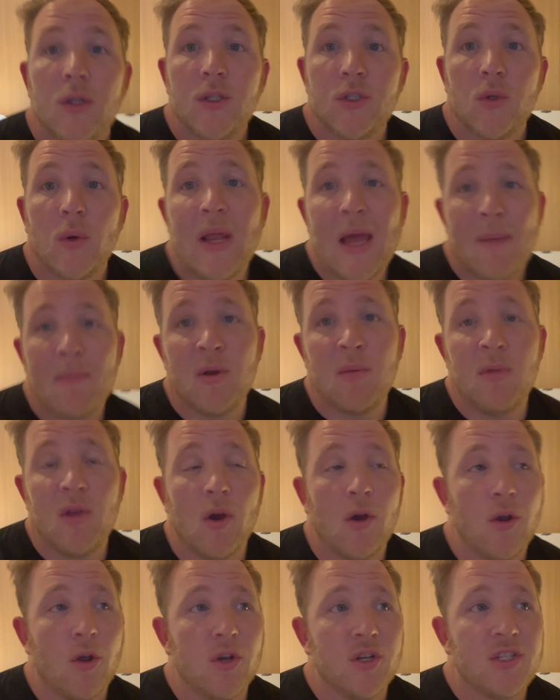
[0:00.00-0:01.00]
So it happened to be
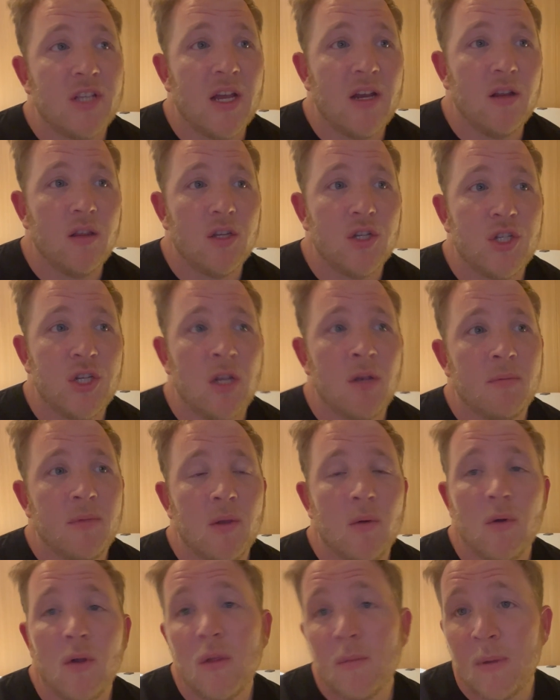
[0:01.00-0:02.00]
on our side of the ship.
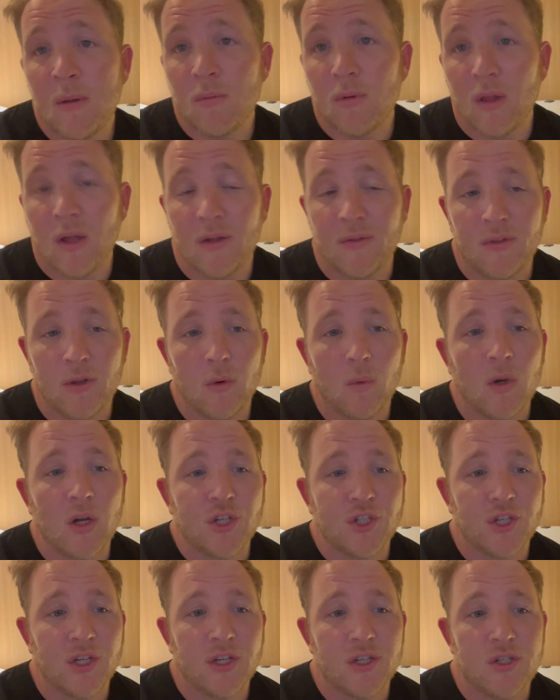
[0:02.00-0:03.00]
There were other people out there
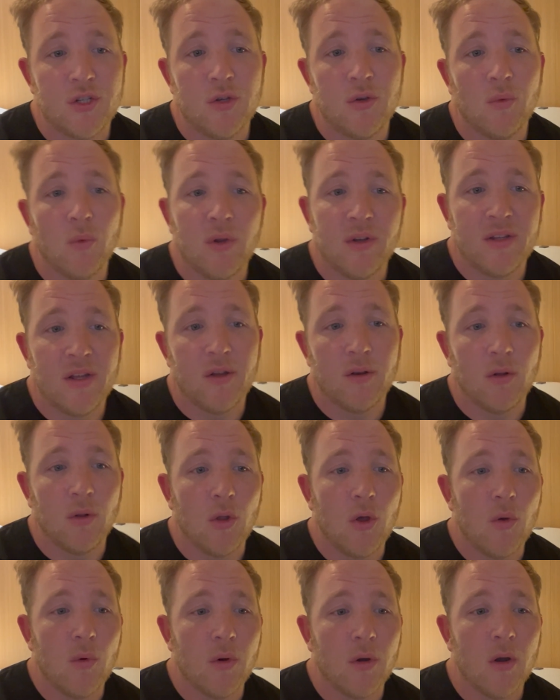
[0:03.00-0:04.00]
watching it too, went down to
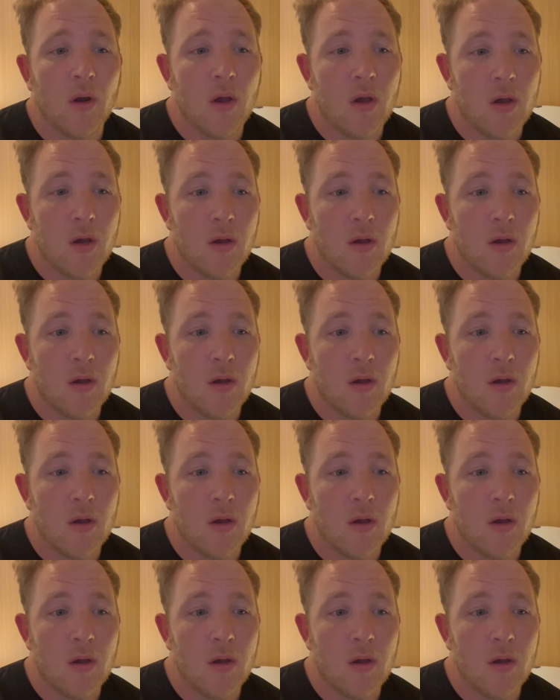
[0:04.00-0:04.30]
lower.